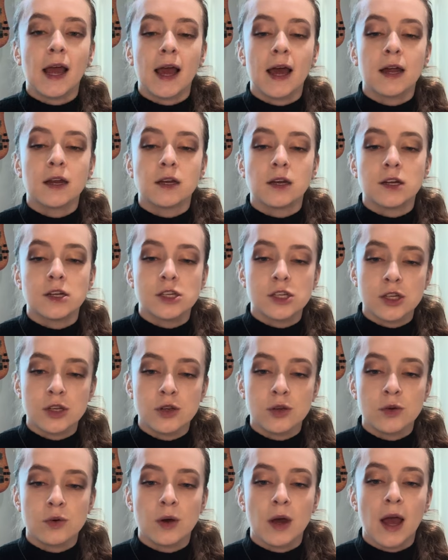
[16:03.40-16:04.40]
and a
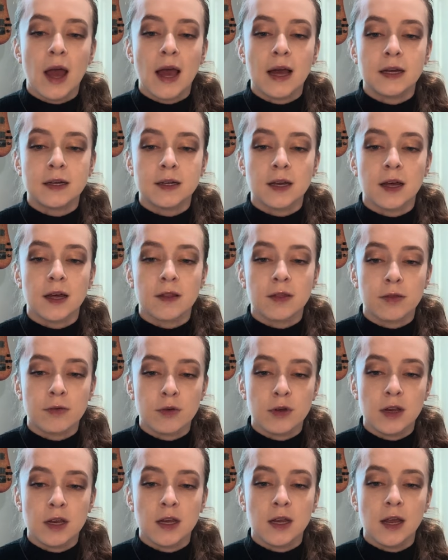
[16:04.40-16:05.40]
2 and a
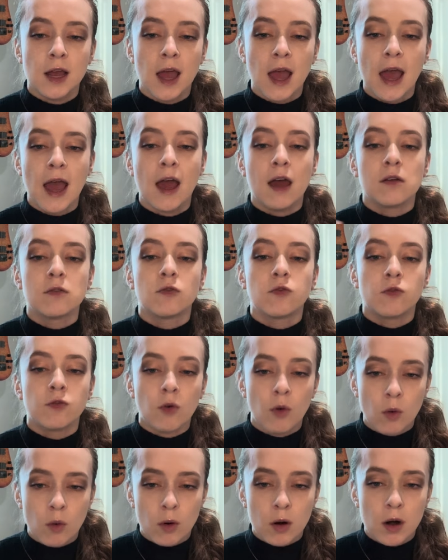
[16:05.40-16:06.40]
3 and
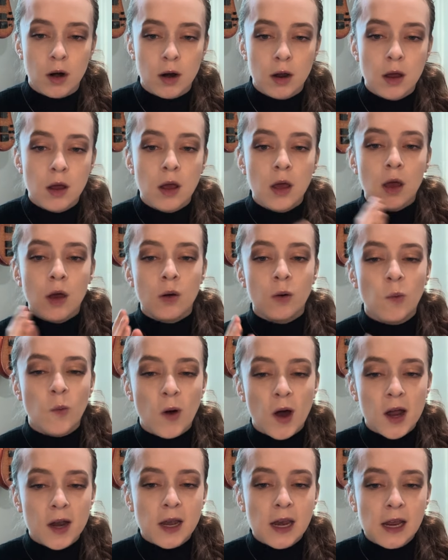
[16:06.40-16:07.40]
4.
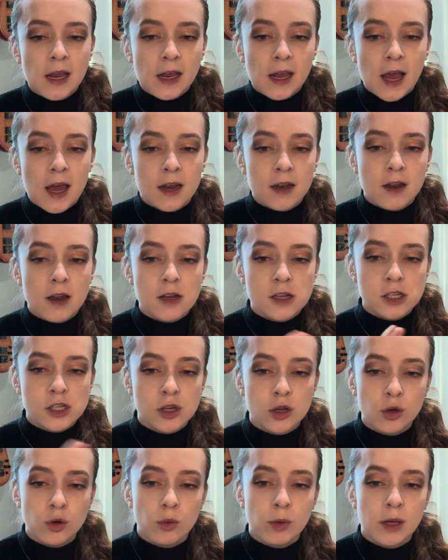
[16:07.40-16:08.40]
1 E and a
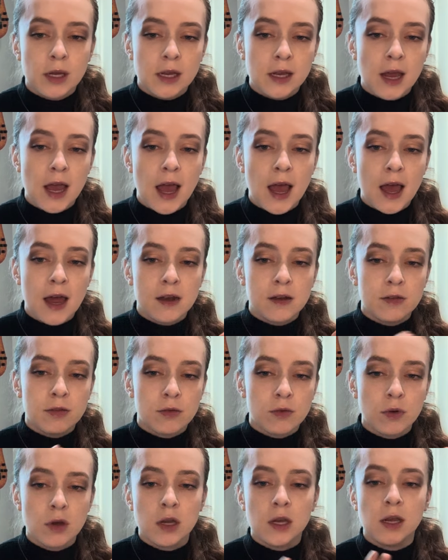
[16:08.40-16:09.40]
2 E and
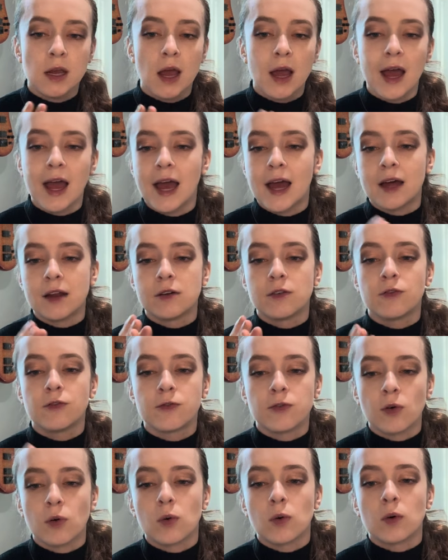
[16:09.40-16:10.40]
3 and
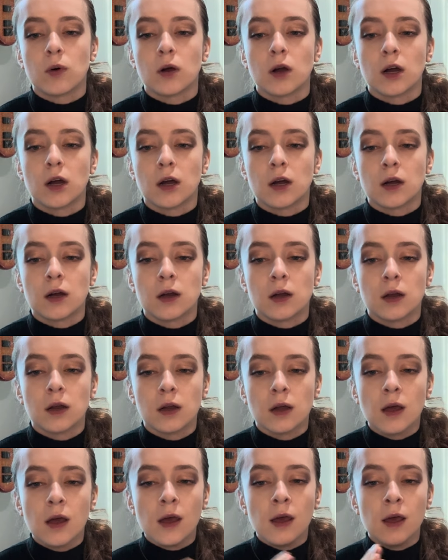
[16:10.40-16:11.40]
4.
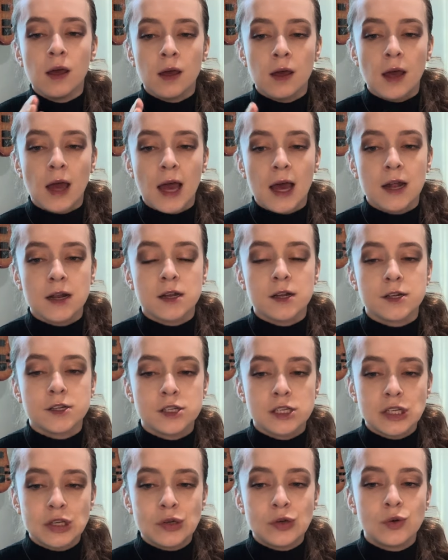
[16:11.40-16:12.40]
And a
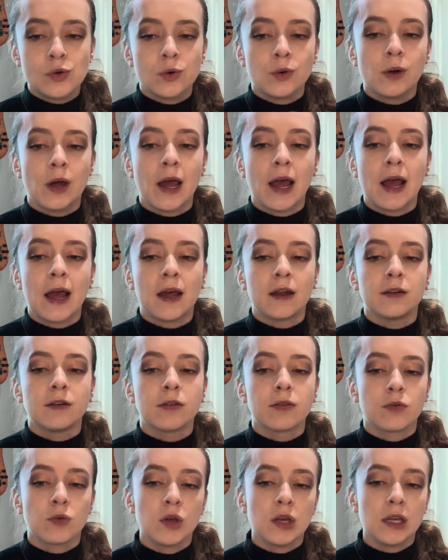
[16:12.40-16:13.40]
2 and
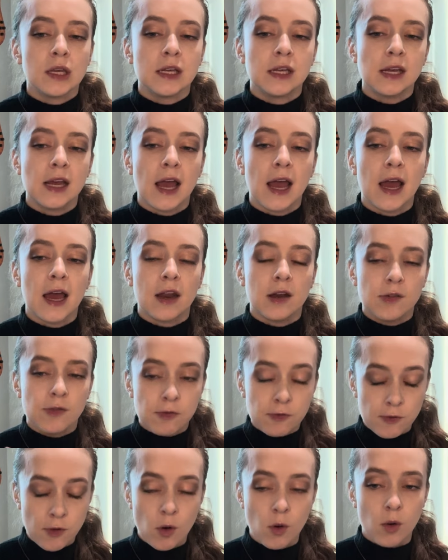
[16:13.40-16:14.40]
3 E and
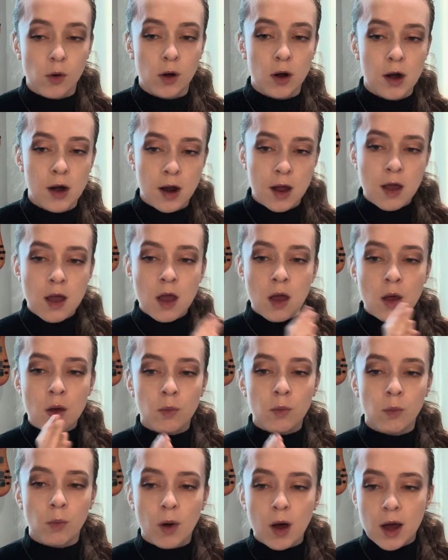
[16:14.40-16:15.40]
4.
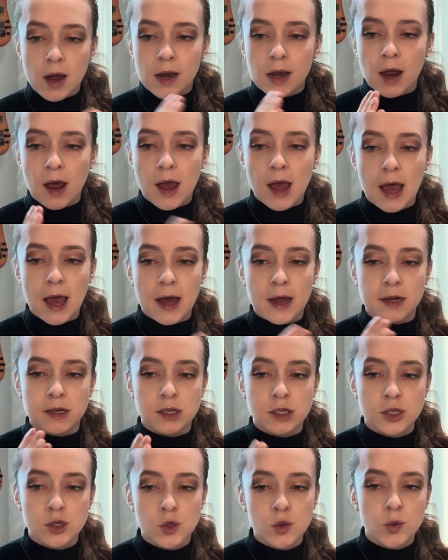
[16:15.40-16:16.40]
1 and
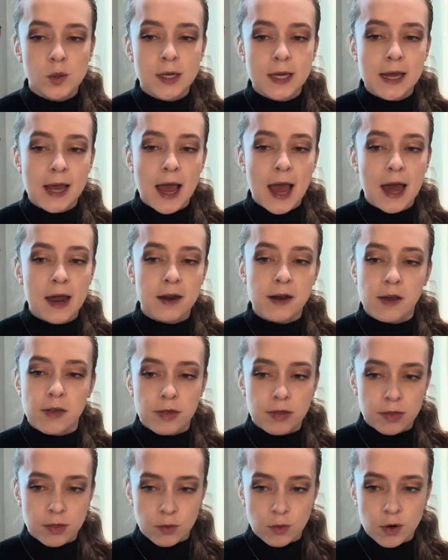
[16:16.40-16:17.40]
2 E and a
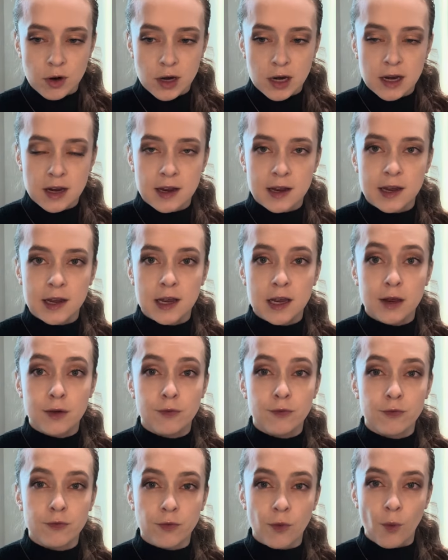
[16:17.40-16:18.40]
3,
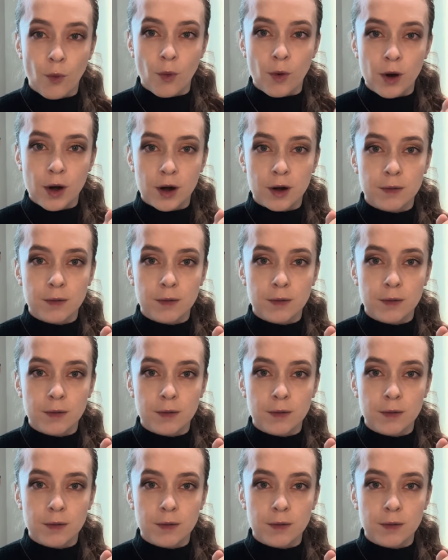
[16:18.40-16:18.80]
4.